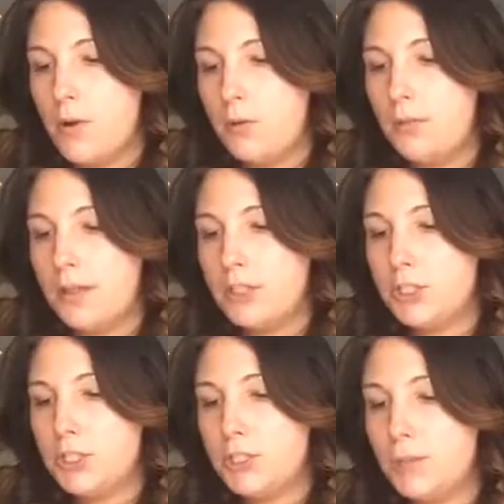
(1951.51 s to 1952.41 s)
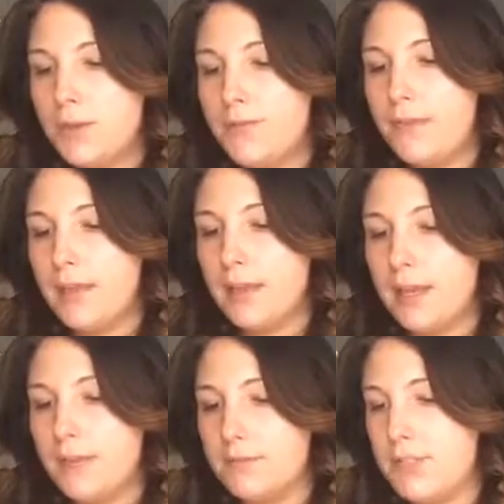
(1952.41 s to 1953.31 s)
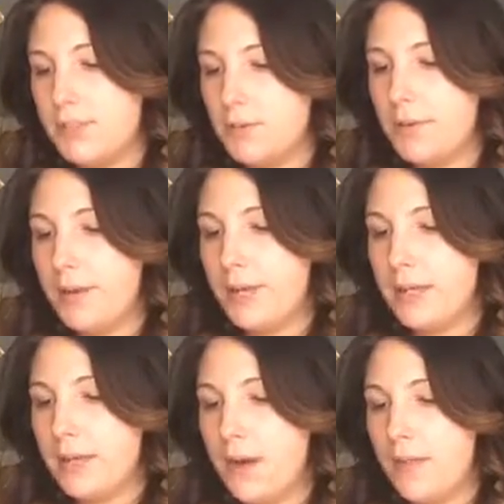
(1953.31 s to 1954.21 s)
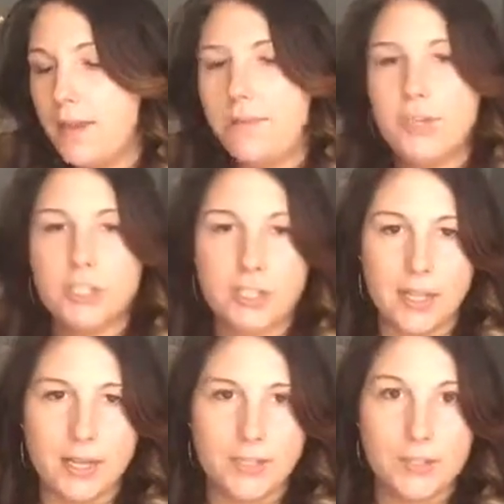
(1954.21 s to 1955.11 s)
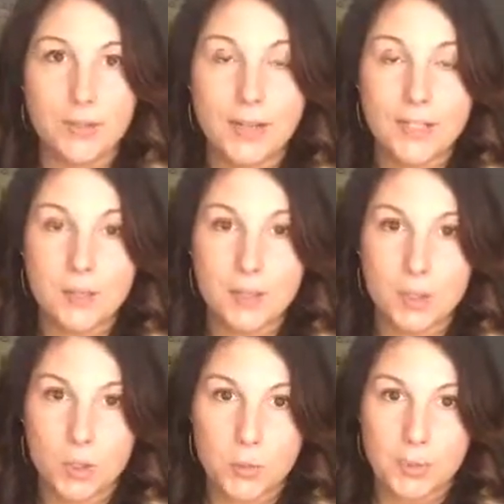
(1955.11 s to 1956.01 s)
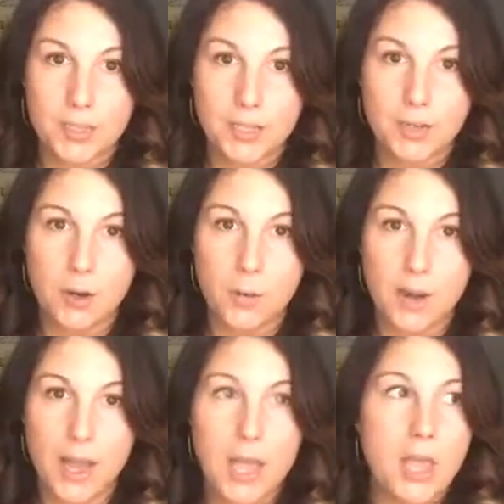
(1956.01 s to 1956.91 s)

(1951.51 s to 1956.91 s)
Relish the sweet feeling of zeroing in on that finish line. So that's being super clear on what.